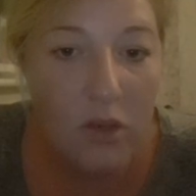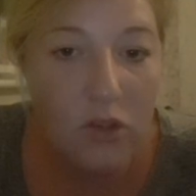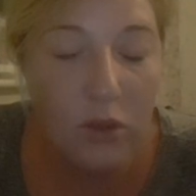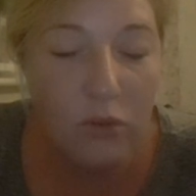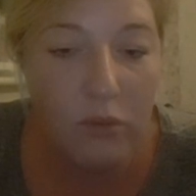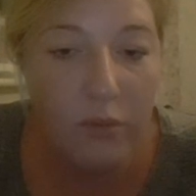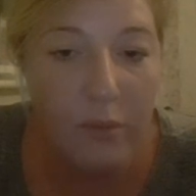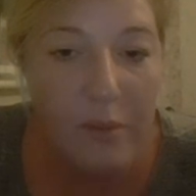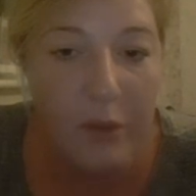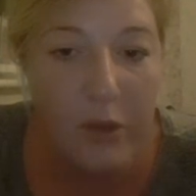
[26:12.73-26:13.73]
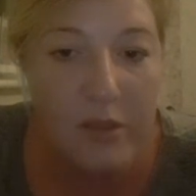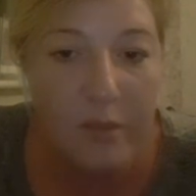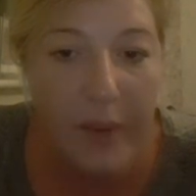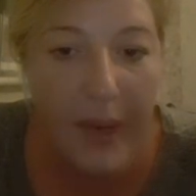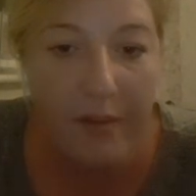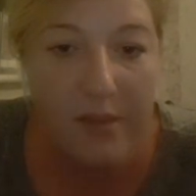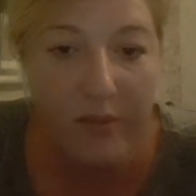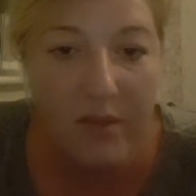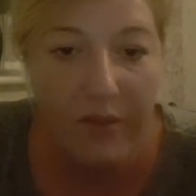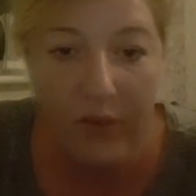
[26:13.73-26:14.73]
Children from abusive parents
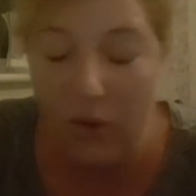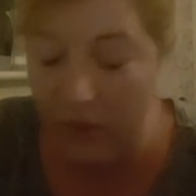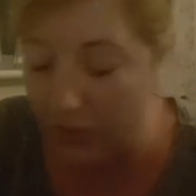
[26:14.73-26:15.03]
have a difficult...